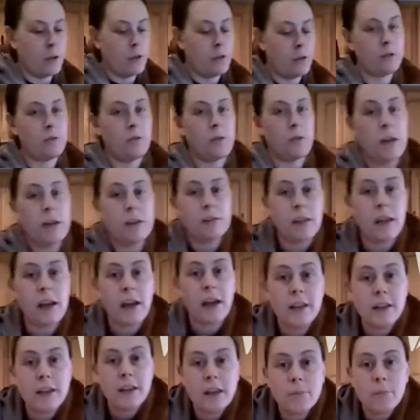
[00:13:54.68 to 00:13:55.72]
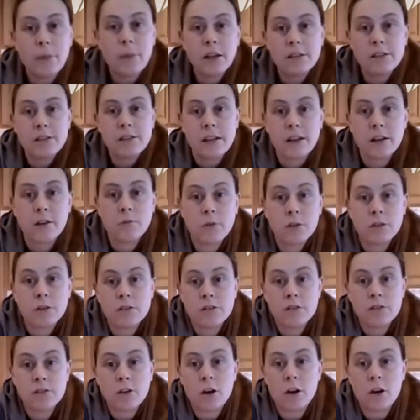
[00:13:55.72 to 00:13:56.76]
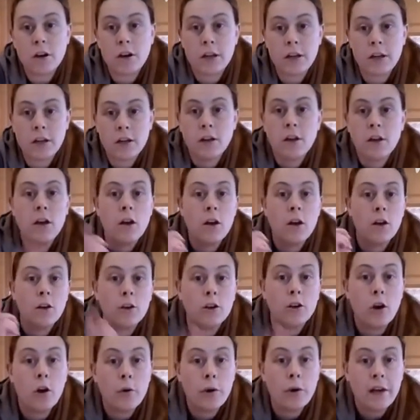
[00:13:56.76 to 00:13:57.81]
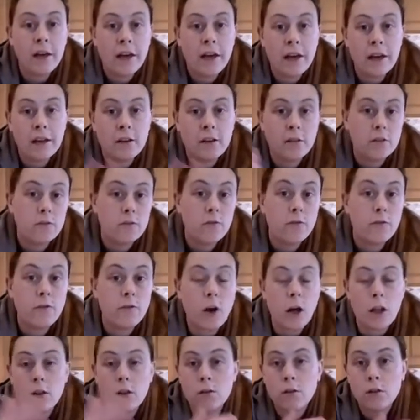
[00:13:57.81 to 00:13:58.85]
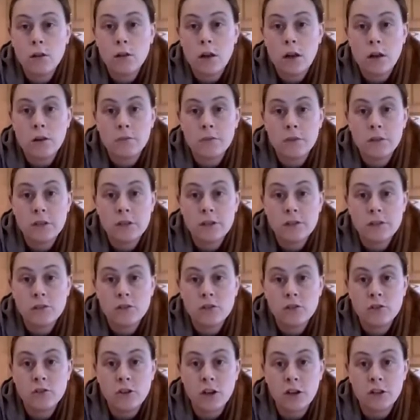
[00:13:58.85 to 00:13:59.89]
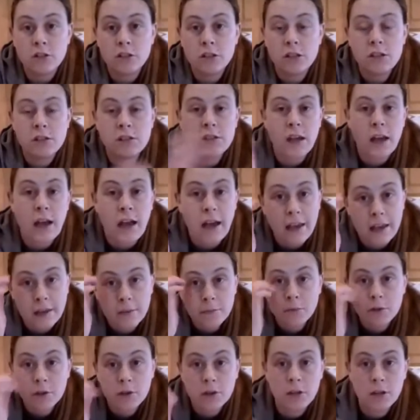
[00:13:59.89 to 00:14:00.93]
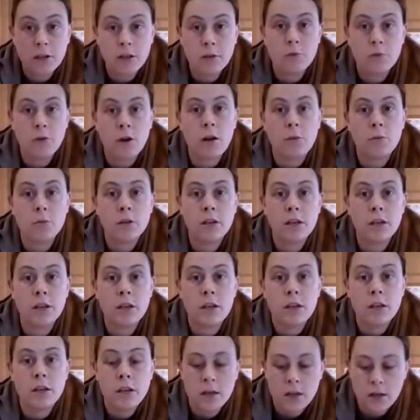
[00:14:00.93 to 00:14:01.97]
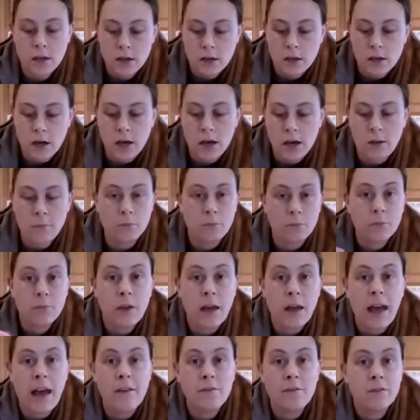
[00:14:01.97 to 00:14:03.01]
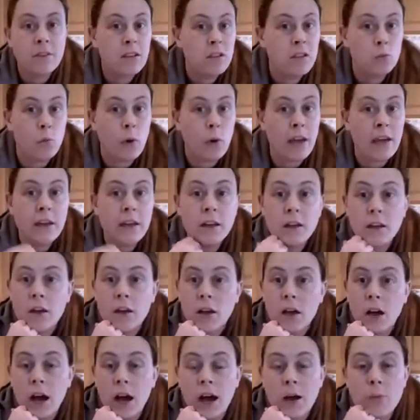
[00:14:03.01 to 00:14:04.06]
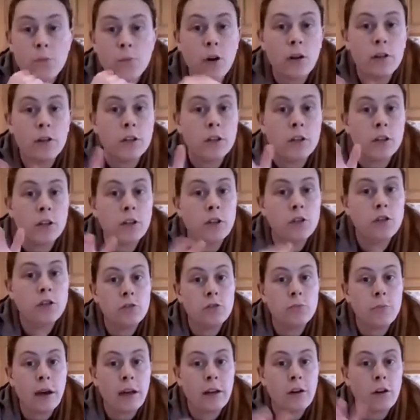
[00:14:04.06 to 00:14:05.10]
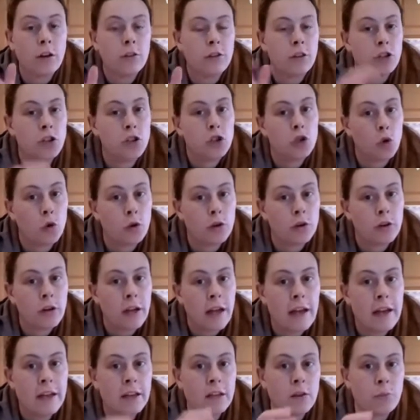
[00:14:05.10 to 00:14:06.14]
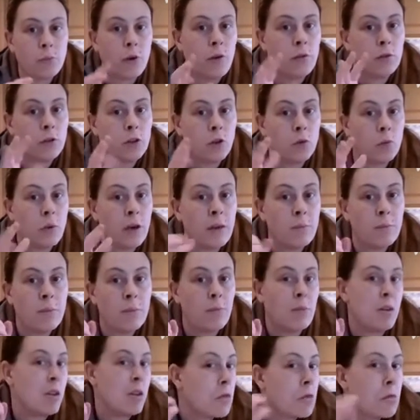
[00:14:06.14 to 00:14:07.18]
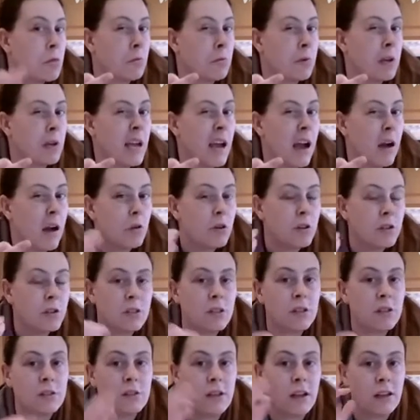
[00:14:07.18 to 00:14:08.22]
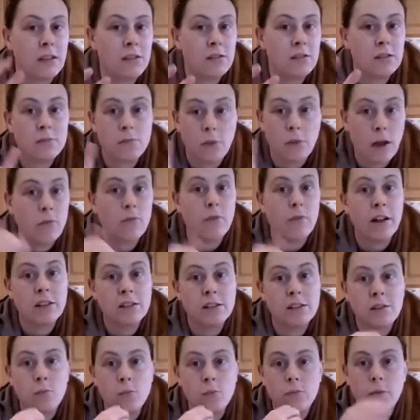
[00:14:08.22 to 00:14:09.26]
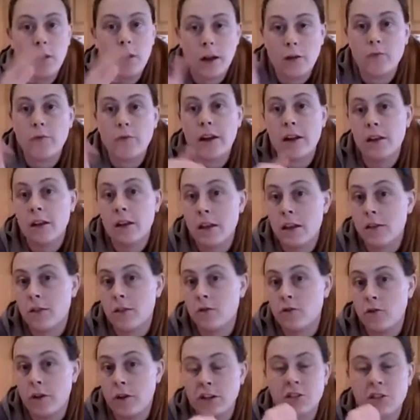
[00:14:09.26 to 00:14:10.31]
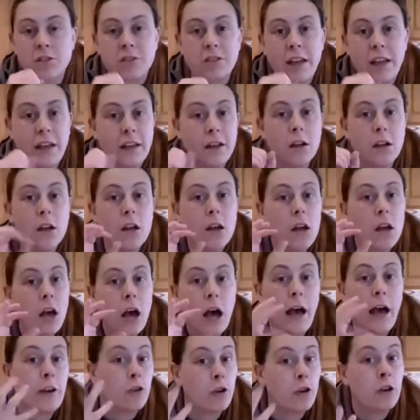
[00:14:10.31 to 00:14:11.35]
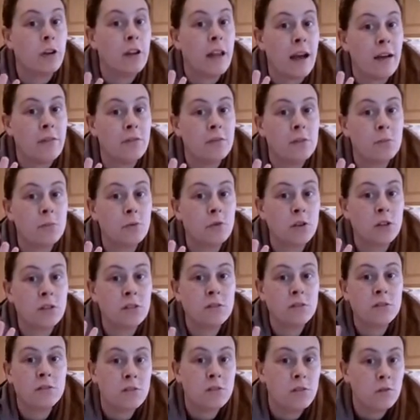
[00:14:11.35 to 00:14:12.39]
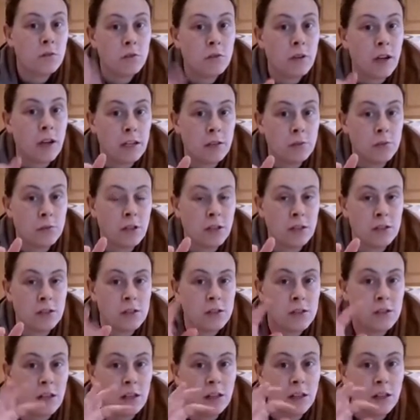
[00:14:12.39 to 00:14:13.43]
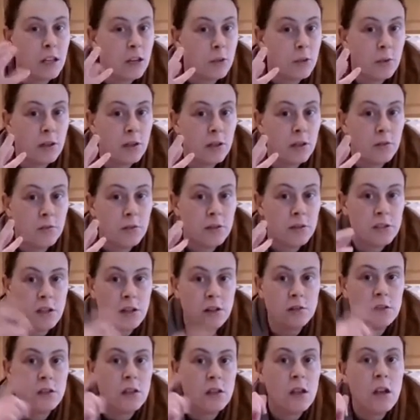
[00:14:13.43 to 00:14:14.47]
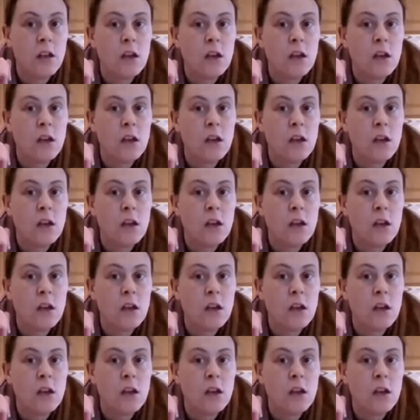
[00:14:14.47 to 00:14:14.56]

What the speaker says: so as I get my second one started, go ahead, follow along with these instructions. I'm going to probably have these wait. I'm probably going to mine on the shorter end. I'm probably going to wait maybe 3 hours because I read in the directions that I could have some crystals, so you guys will get to see a little bit of the results.